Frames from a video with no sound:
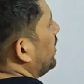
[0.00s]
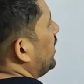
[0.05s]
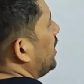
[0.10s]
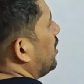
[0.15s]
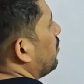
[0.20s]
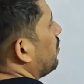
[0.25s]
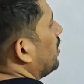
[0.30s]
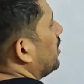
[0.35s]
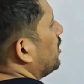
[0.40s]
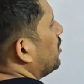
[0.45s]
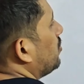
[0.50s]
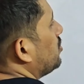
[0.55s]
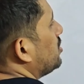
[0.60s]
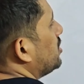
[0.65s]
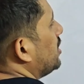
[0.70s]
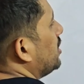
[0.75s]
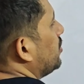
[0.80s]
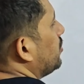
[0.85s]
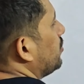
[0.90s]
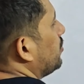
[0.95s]
be equal to
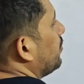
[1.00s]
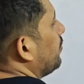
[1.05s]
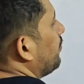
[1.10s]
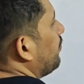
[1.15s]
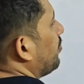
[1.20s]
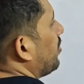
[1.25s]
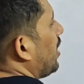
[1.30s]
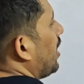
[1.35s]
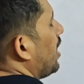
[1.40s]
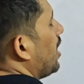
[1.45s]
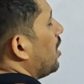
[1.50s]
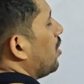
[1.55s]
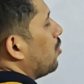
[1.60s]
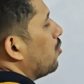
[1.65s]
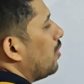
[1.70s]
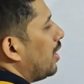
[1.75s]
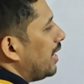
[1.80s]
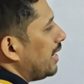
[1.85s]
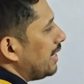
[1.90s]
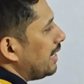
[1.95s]
0.
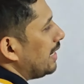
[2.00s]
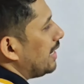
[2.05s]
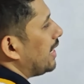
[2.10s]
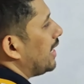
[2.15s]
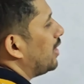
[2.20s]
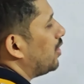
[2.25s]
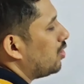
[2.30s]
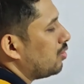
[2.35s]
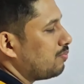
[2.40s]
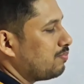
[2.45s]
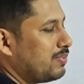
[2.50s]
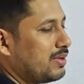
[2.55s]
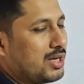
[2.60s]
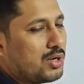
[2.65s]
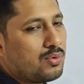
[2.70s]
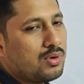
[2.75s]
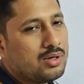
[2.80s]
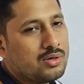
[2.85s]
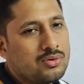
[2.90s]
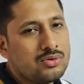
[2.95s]
Why a cannot be
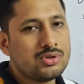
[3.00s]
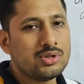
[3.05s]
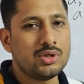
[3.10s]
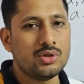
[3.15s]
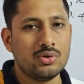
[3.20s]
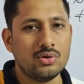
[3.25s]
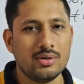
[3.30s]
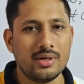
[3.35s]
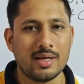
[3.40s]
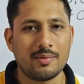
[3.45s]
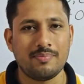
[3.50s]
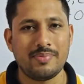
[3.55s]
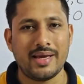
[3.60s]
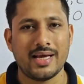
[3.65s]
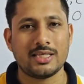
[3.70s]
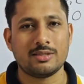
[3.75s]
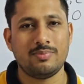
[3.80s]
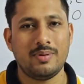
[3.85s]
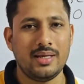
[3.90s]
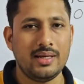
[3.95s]
equal to 0? Let me
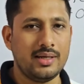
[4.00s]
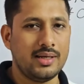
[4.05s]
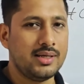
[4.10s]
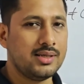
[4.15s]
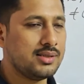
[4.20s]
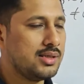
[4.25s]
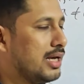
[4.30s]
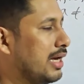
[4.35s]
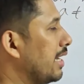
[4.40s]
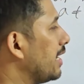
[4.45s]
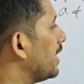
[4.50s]
explain this.